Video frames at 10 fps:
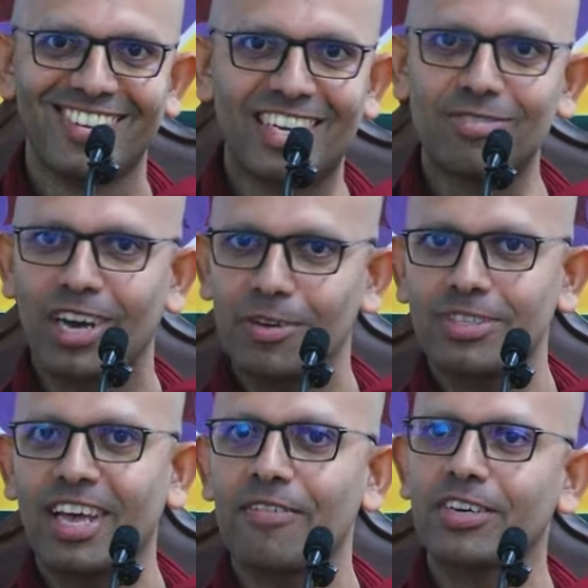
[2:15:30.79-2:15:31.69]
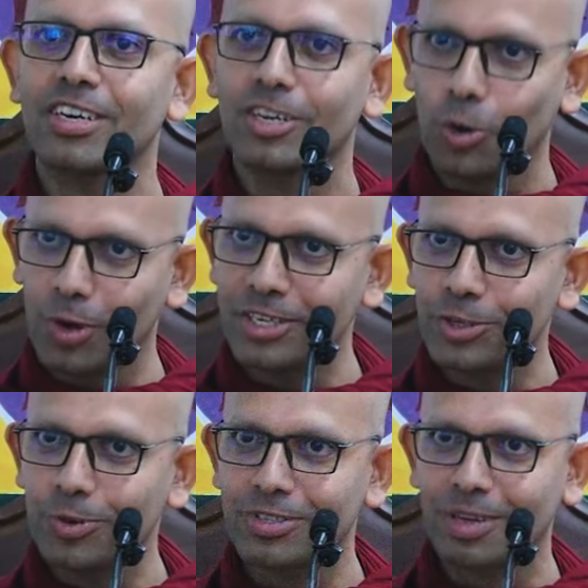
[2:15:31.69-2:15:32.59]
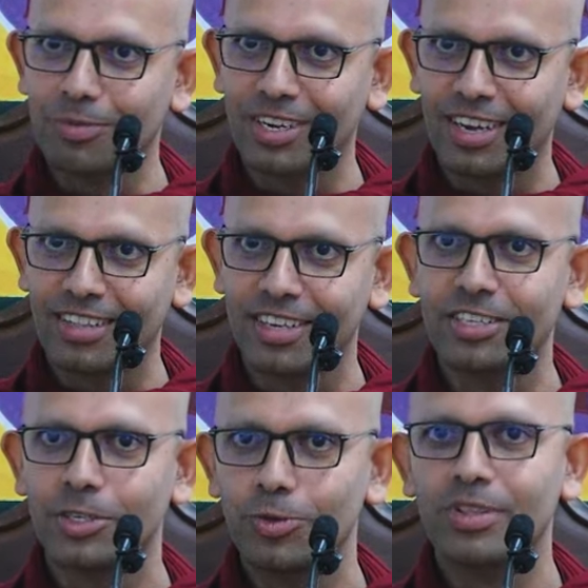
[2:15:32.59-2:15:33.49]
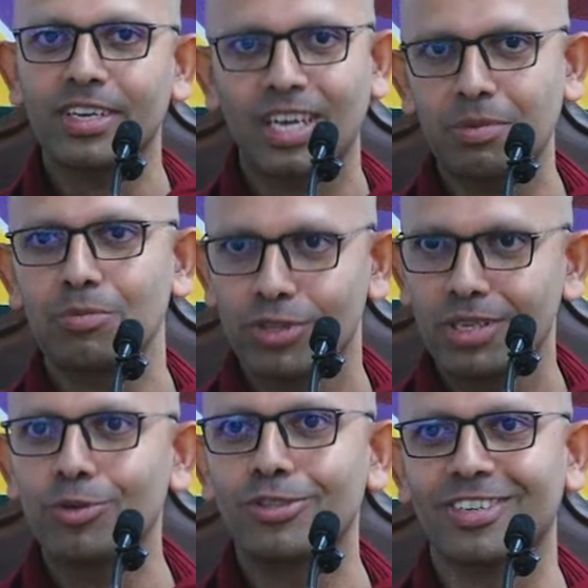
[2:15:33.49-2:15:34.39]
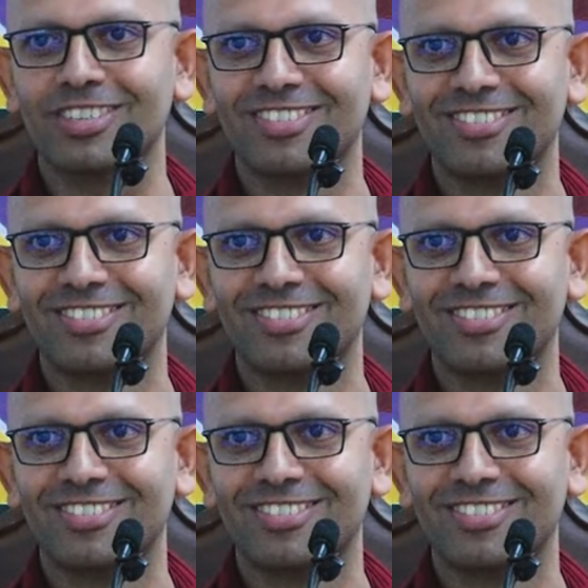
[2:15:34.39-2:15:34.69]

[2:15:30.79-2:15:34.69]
If I was having a go at you or something like that, do you think I'm a Buddha Putra?